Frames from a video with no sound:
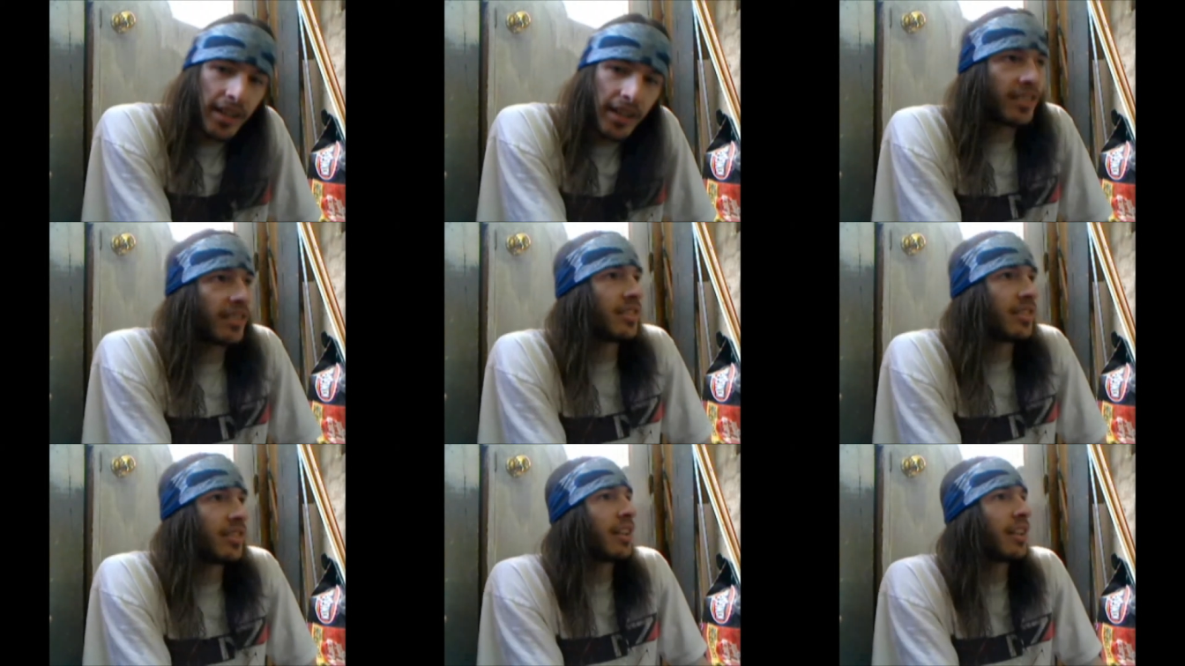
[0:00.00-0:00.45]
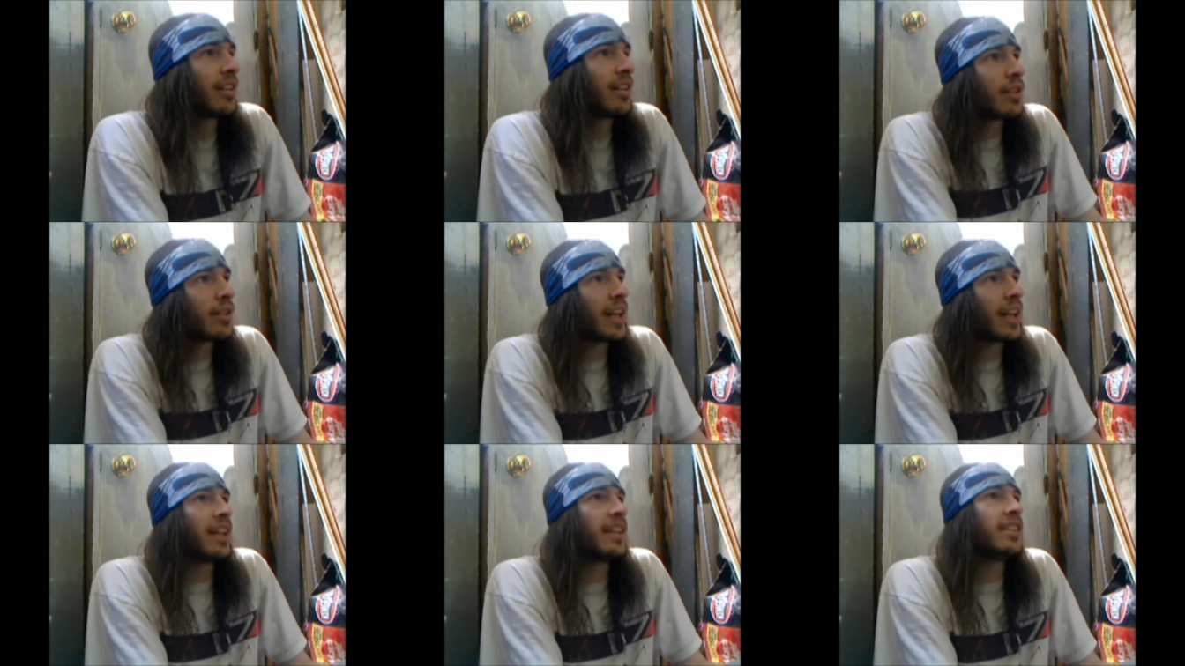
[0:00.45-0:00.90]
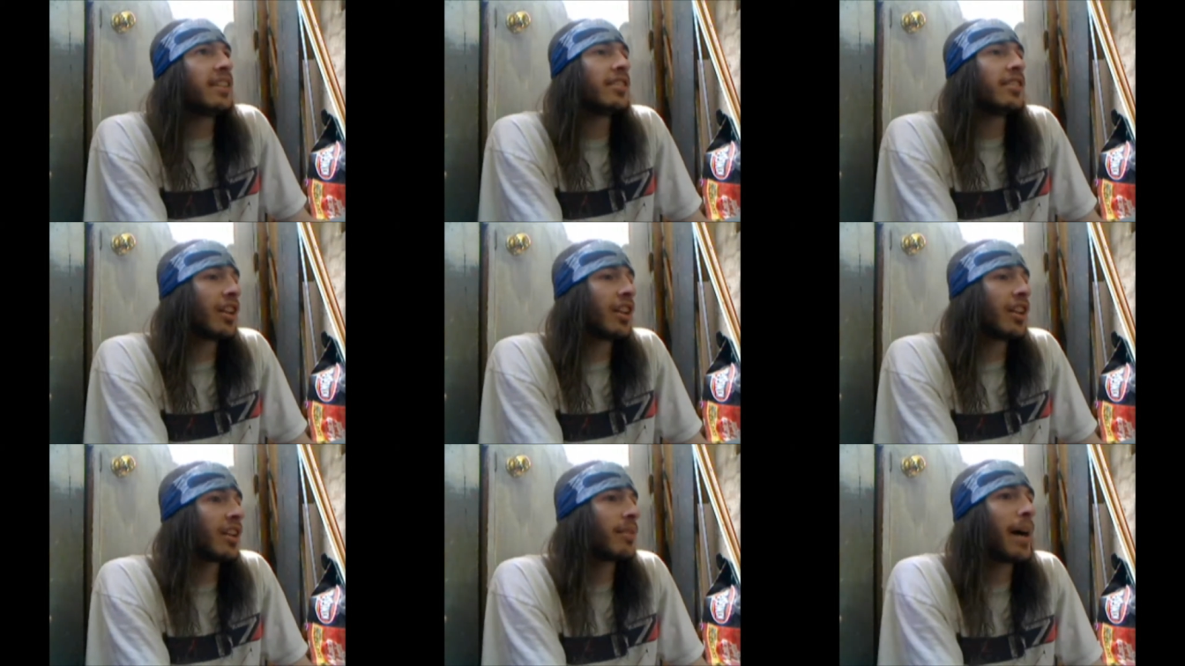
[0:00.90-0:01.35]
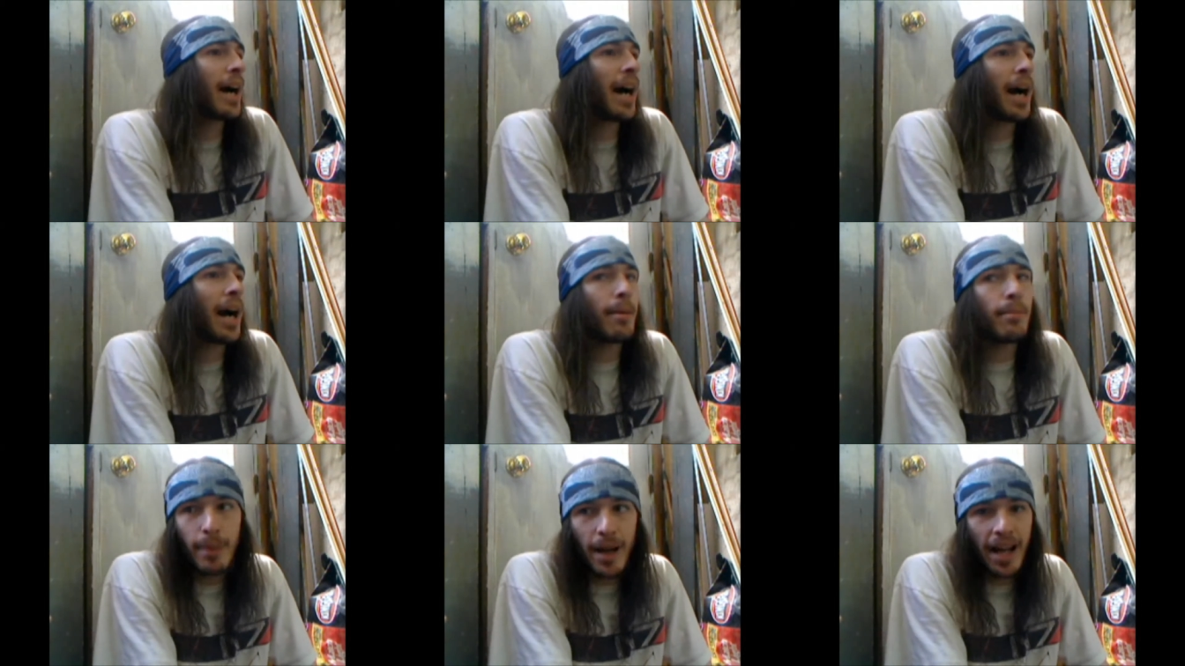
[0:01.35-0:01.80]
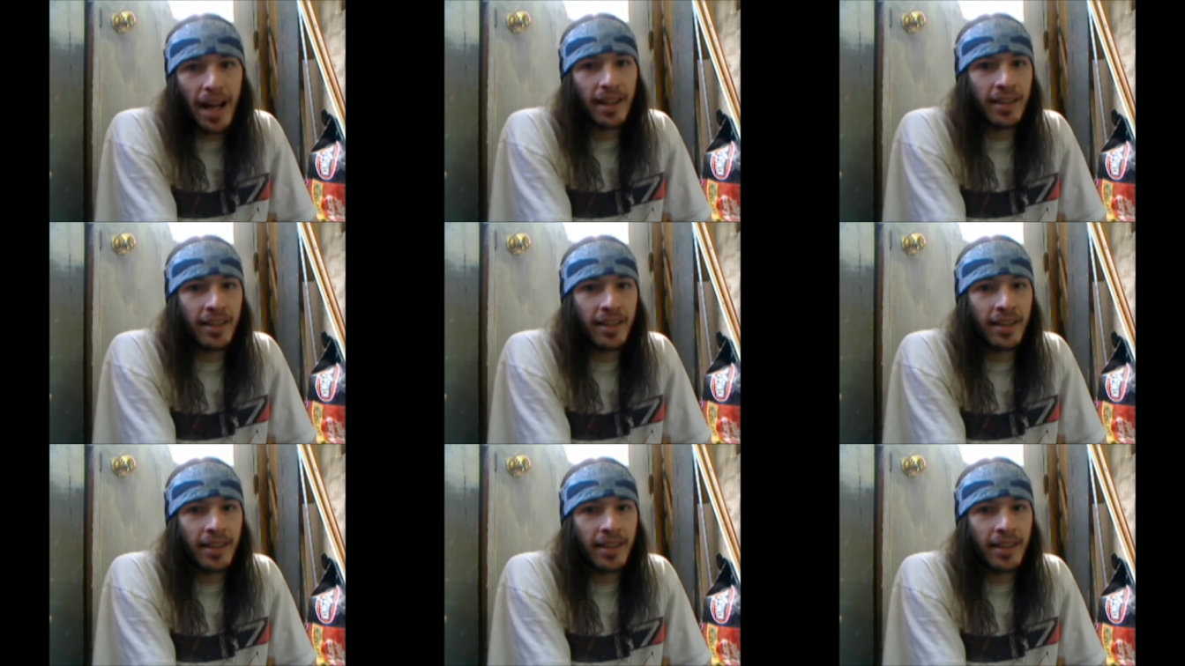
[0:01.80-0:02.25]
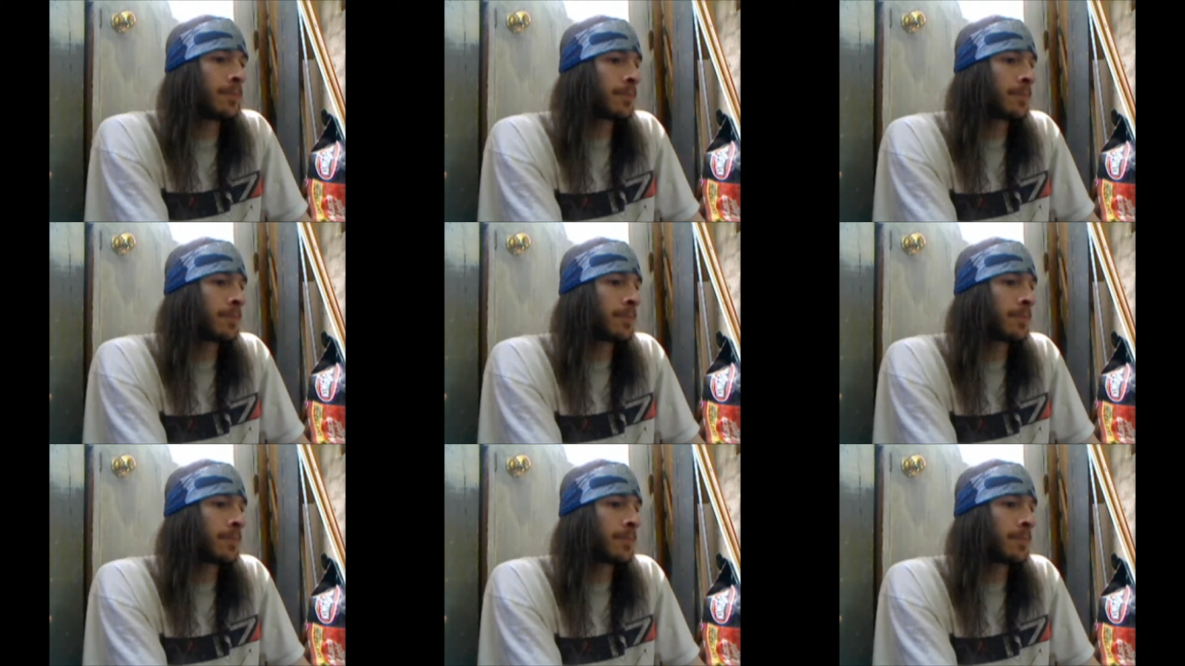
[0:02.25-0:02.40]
I'm like, okay, you're talking behind my back now.